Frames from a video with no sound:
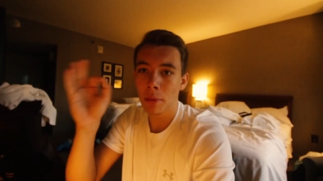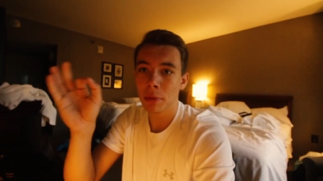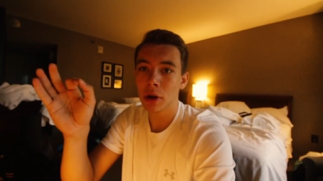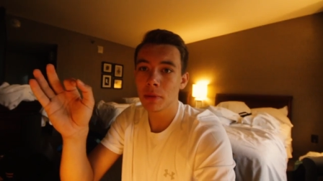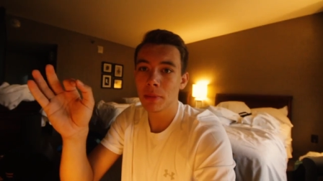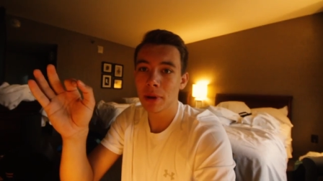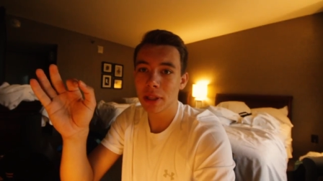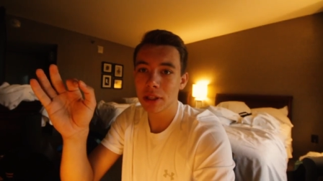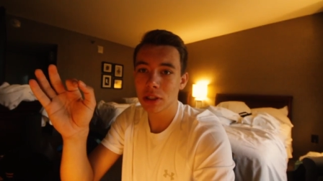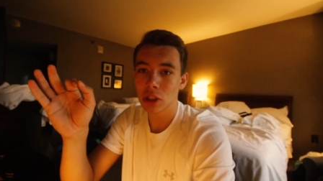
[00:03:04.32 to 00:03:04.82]
I'm going
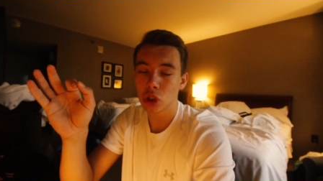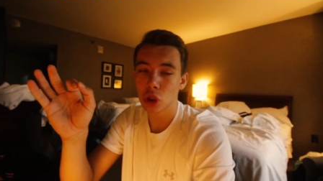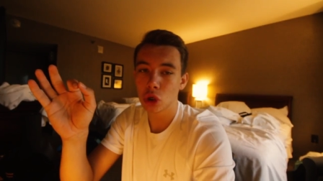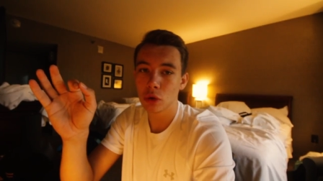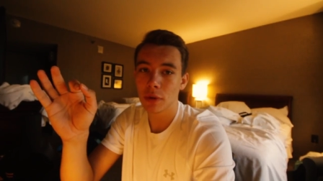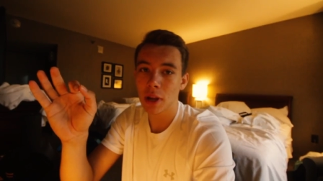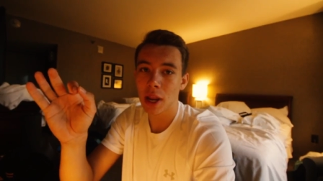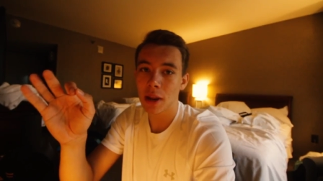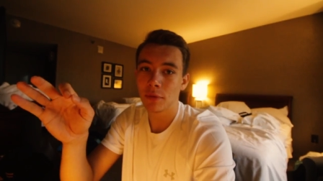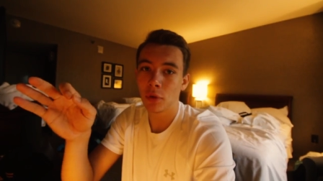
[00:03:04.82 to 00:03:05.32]
to make this a
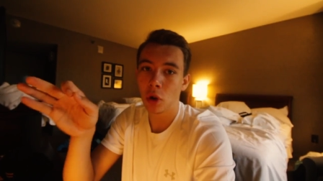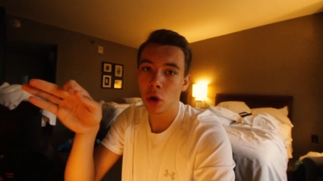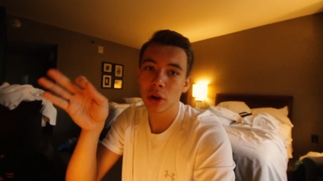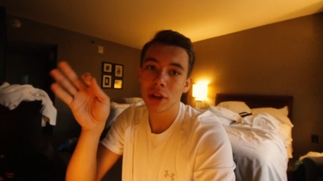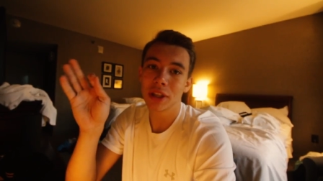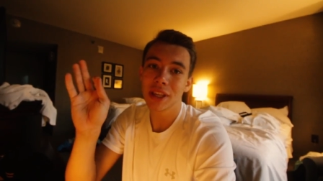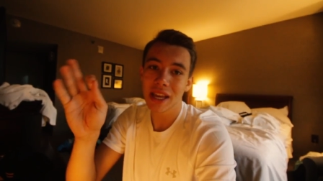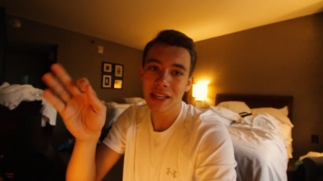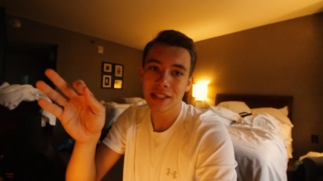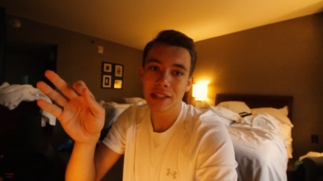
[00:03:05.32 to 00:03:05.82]
two-day
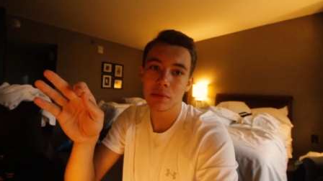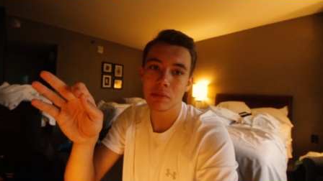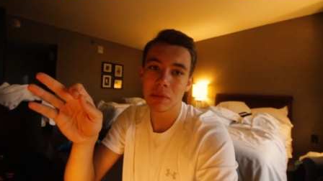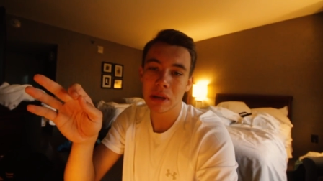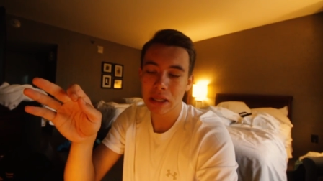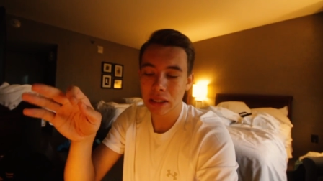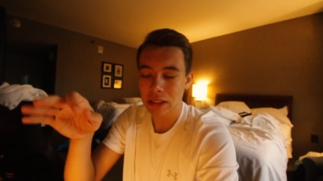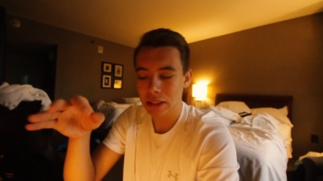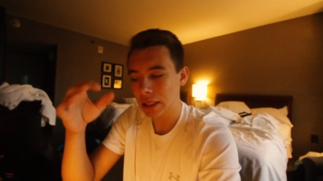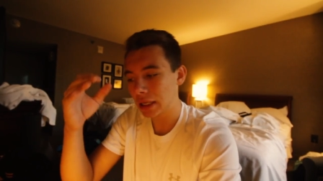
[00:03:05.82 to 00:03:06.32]
vlog. Yes, it
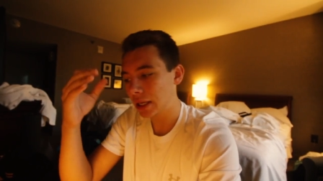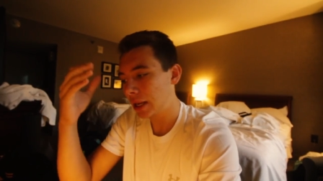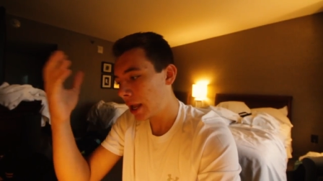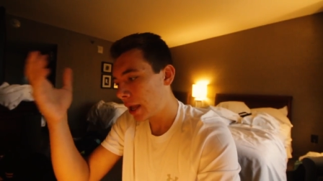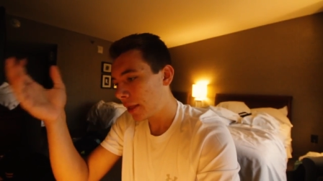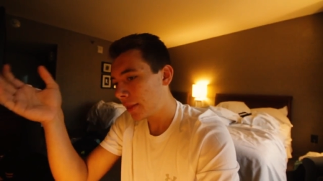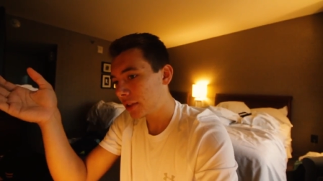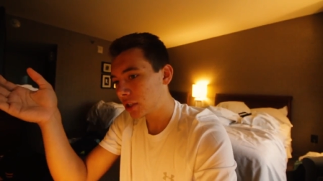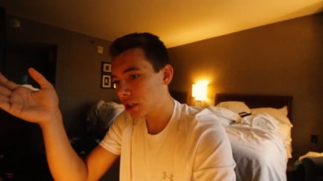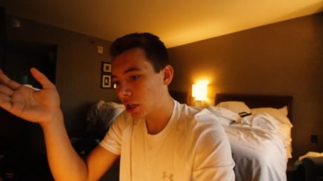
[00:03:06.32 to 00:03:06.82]
means that
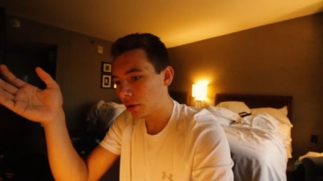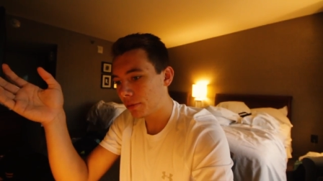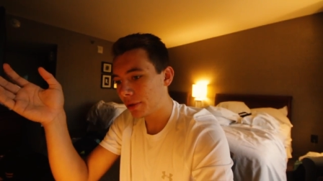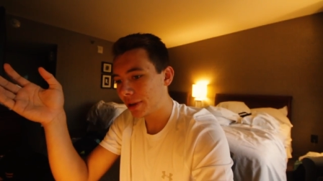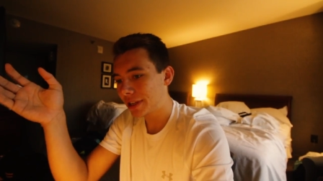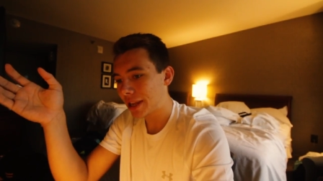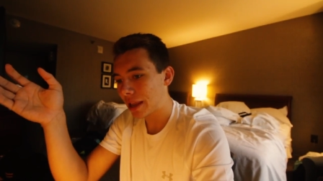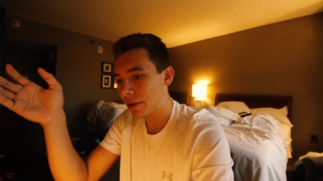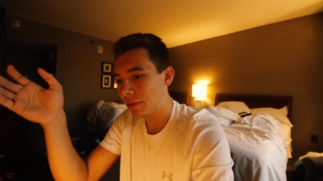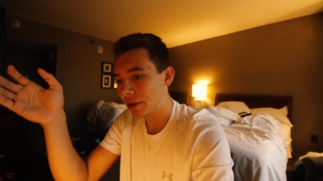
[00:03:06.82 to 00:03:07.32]
there's going to
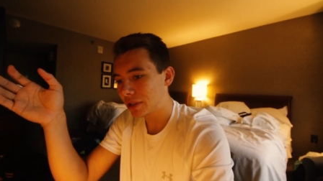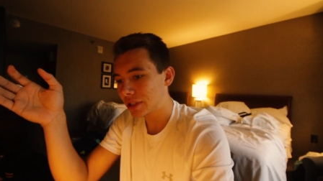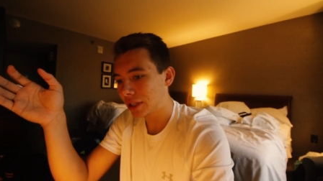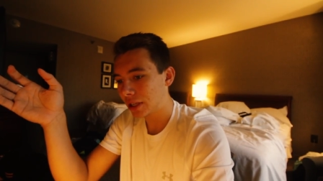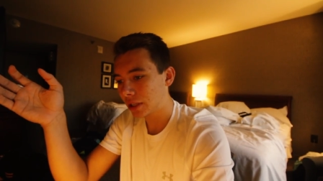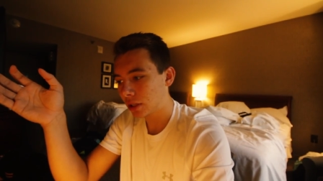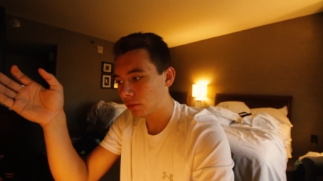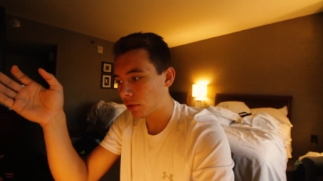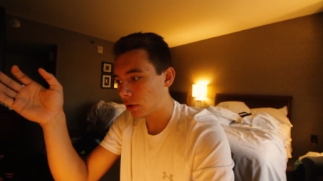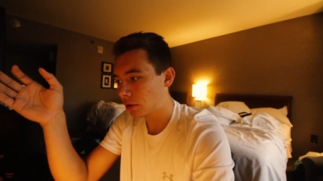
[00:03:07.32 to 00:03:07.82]
be a day
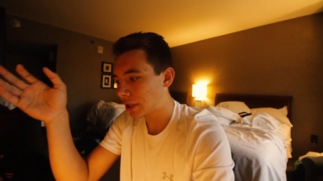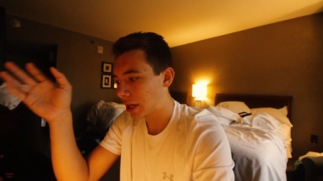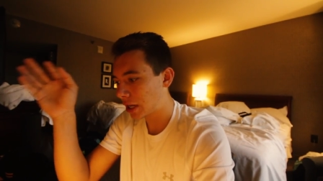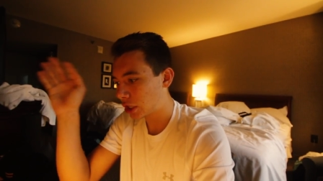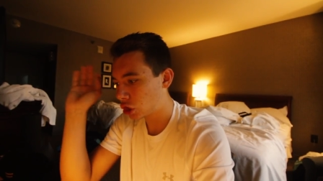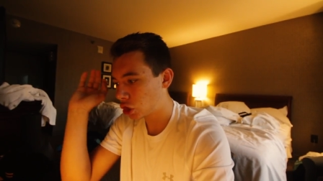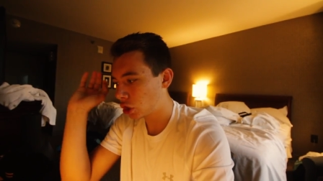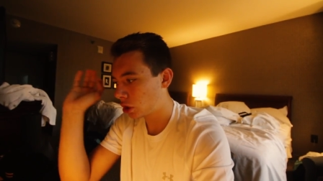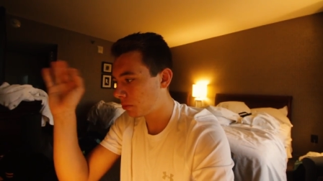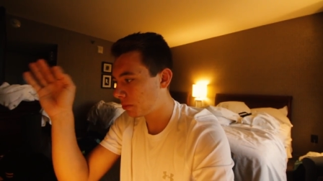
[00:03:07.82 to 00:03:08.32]
missing in the
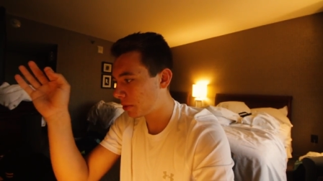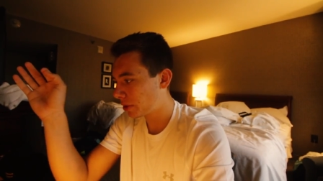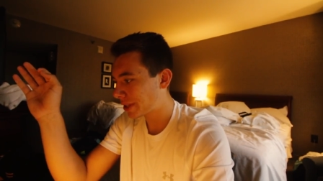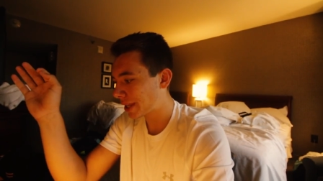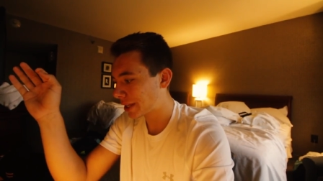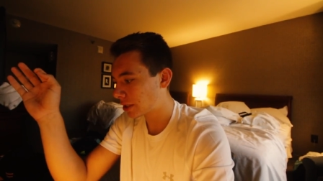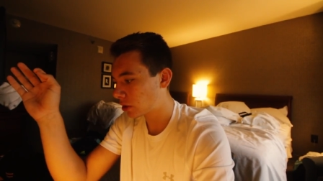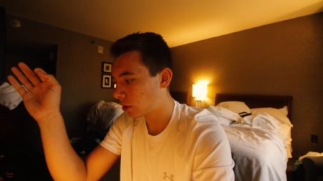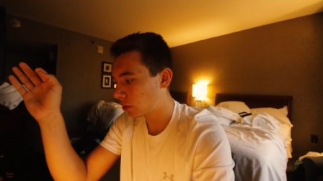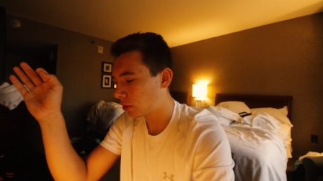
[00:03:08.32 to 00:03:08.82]
rotation, but
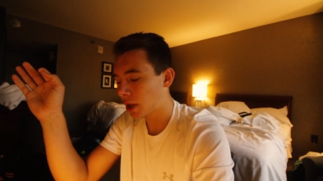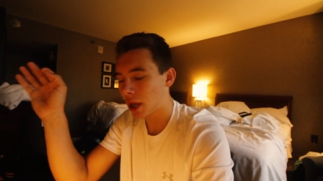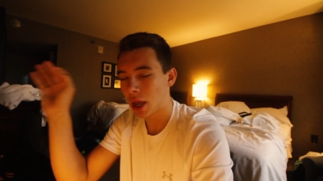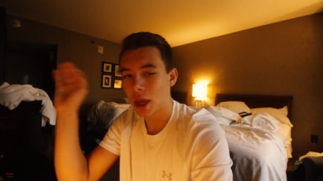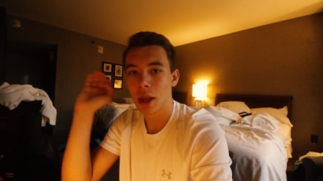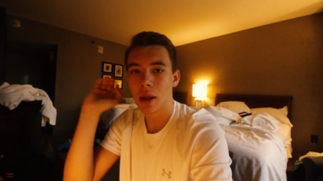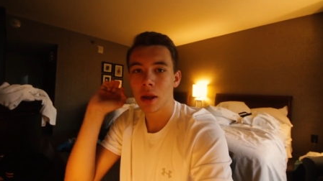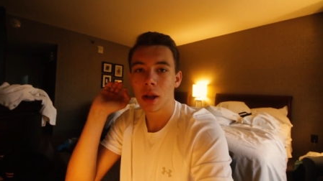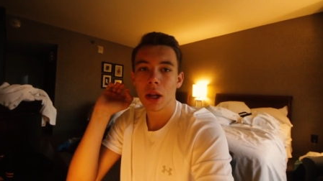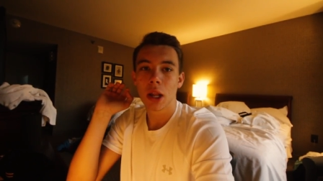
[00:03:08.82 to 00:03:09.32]
that's
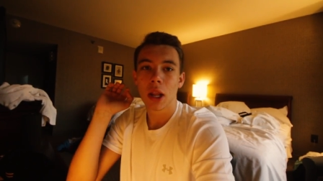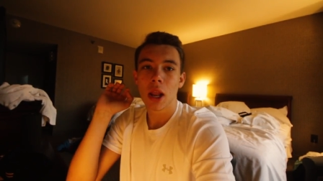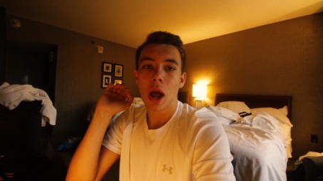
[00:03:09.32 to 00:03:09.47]
okay.